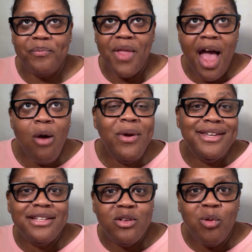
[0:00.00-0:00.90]
how we
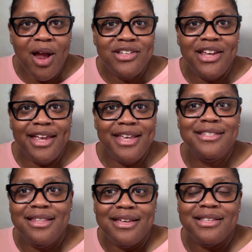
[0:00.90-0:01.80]
did the project
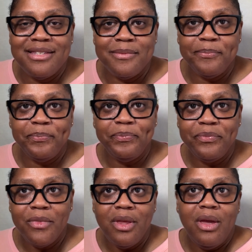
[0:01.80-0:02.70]
is this.
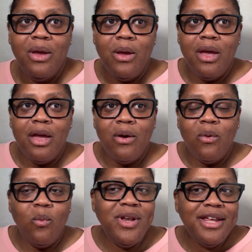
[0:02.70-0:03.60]

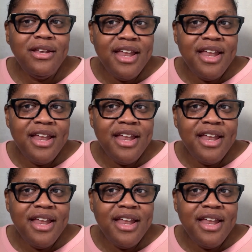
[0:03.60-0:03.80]
We didn't